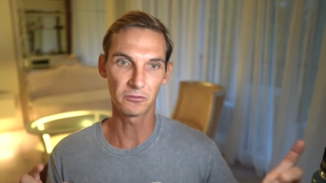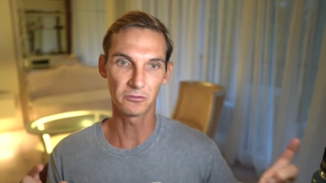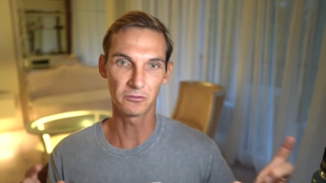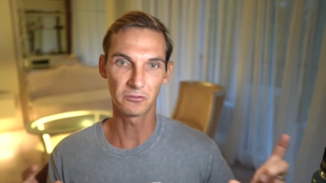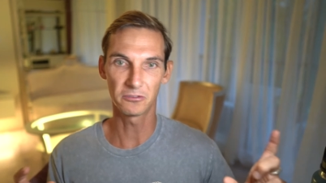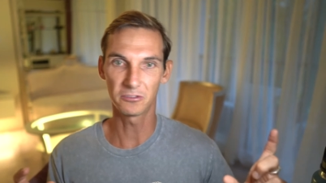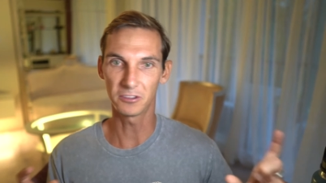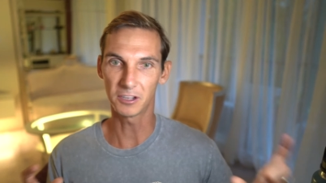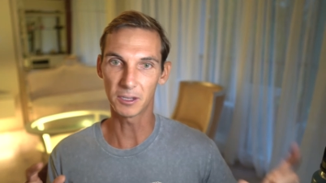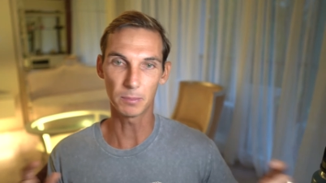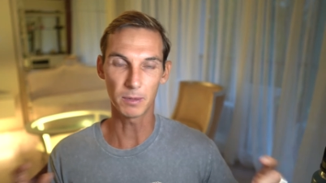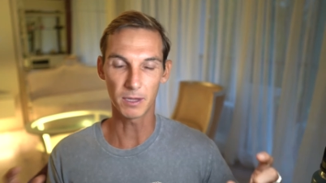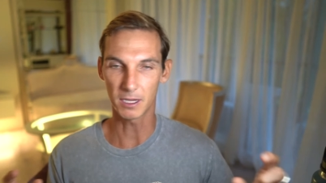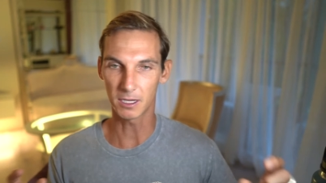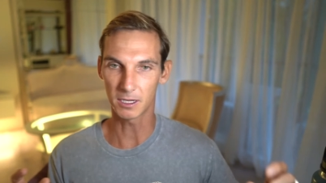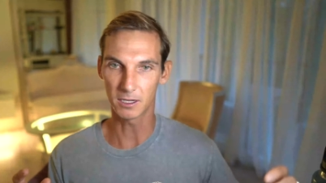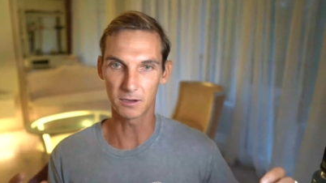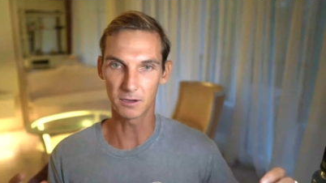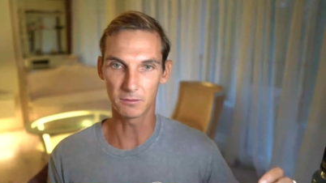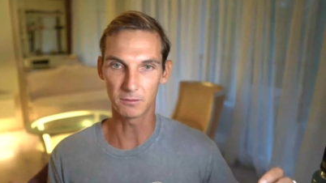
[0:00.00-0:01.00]

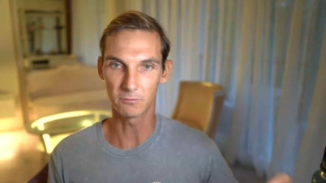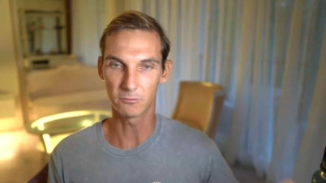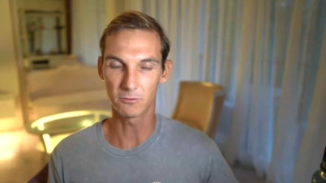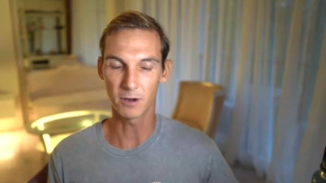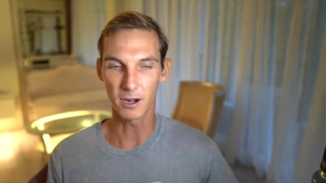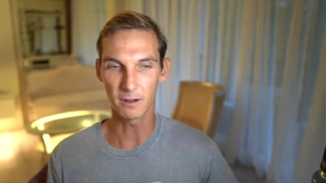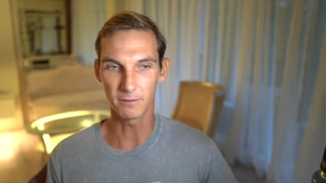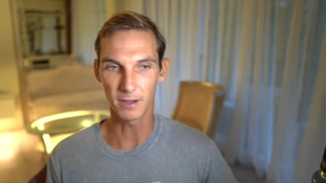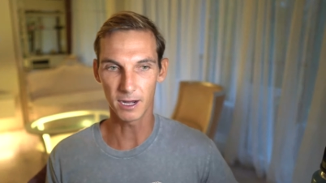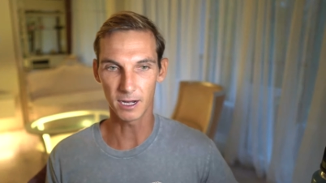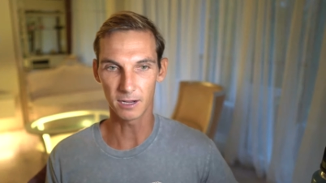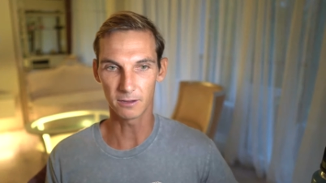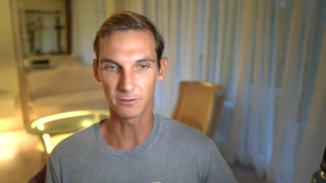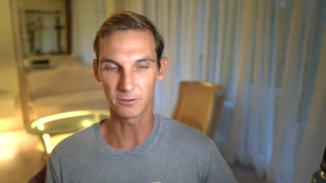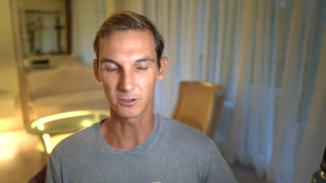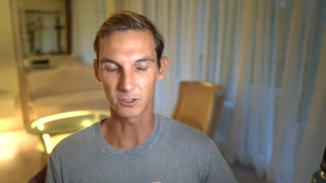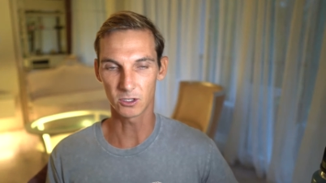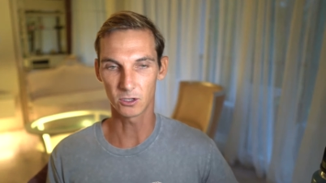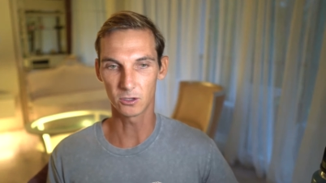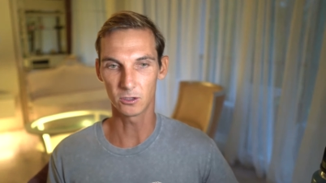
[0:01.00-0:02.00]
flipping and renovating
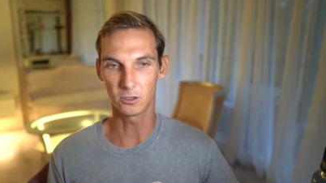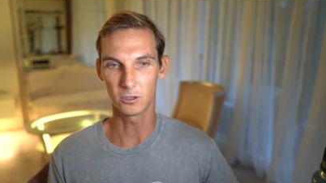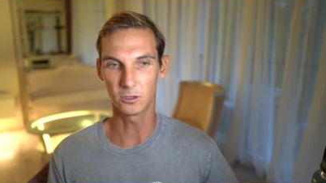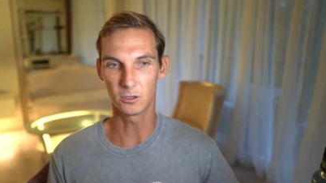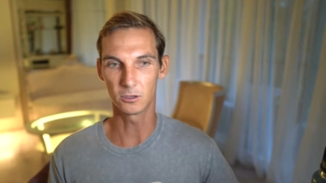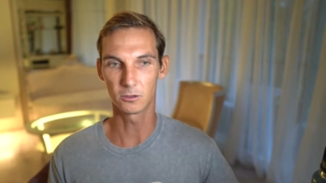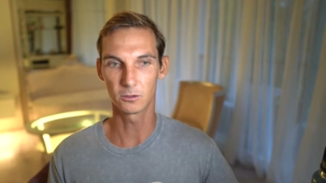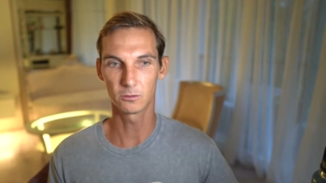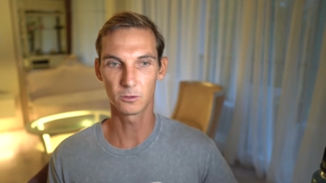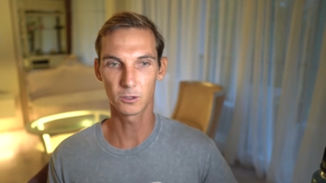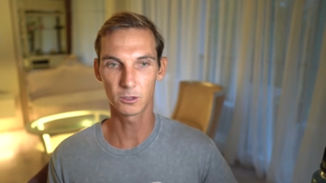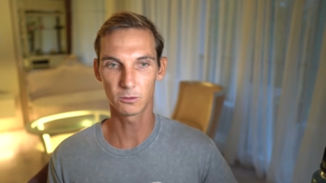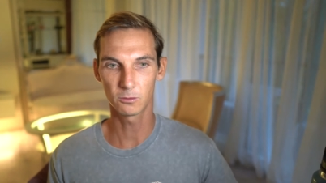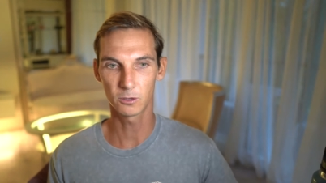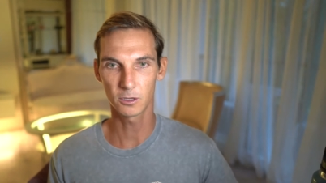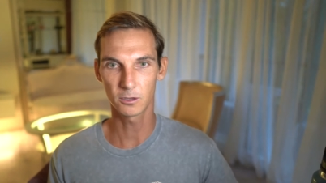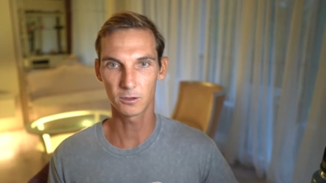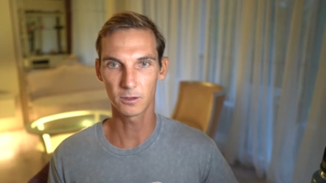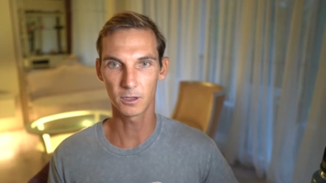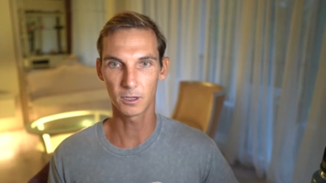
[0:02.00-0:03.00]
for so long. What
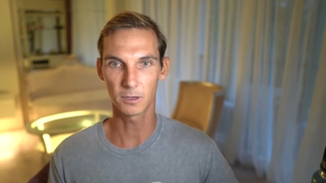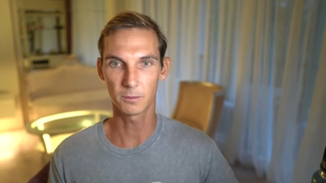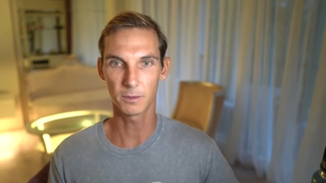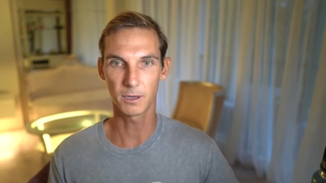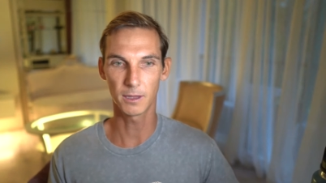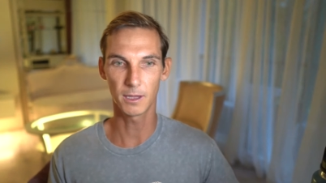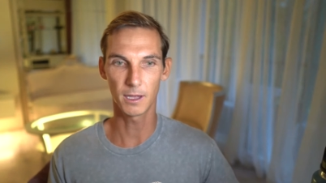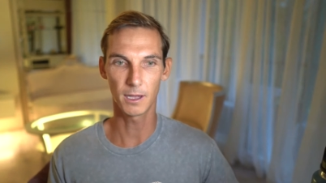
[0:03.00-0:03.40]
do you think about that?